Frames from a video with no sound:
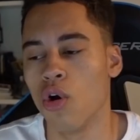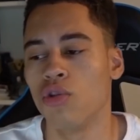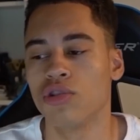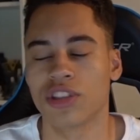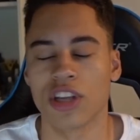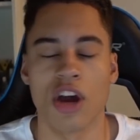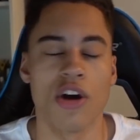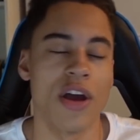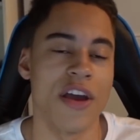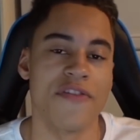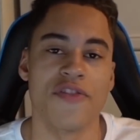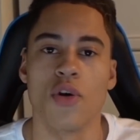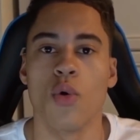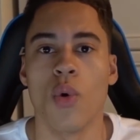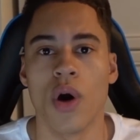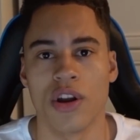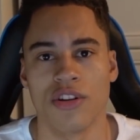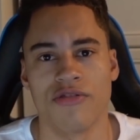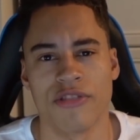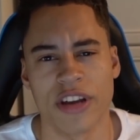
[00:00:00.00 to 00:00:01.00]
Also, if you're
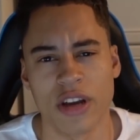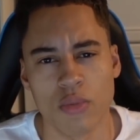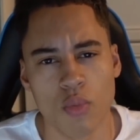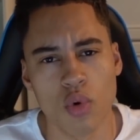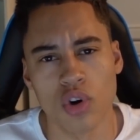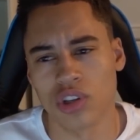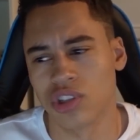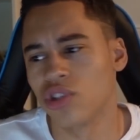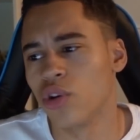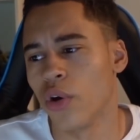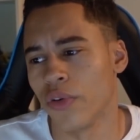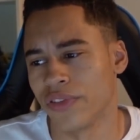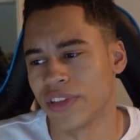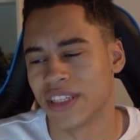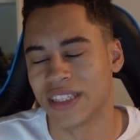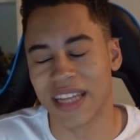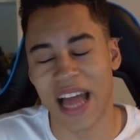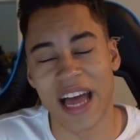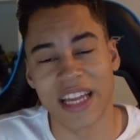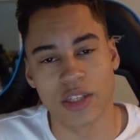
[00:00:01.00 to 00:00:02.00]
wondering what sort of
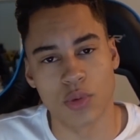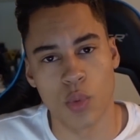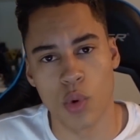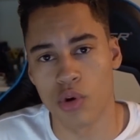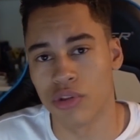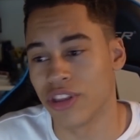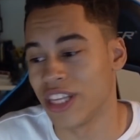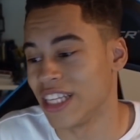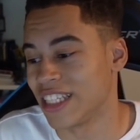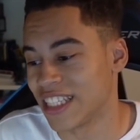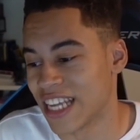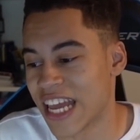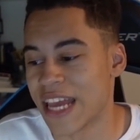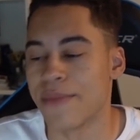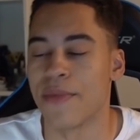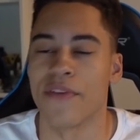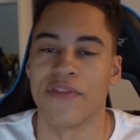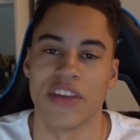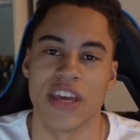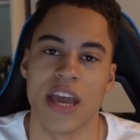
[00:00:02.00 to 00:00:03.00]
stats would these Team
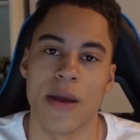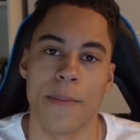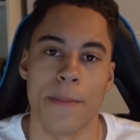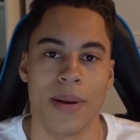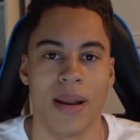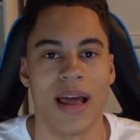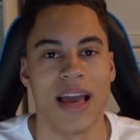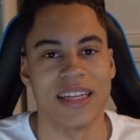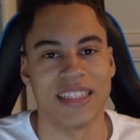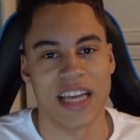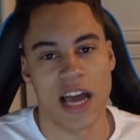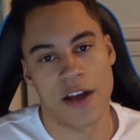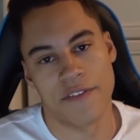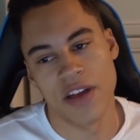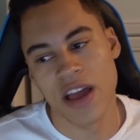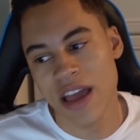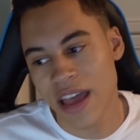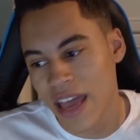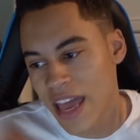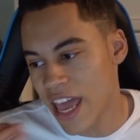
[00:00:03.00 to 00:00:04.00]
of the Year players have,
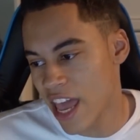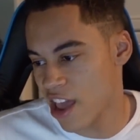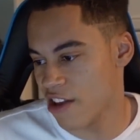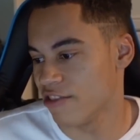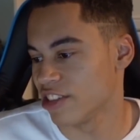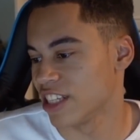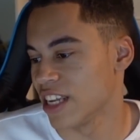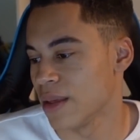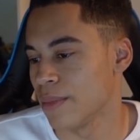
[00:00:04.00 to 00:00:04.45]
here is an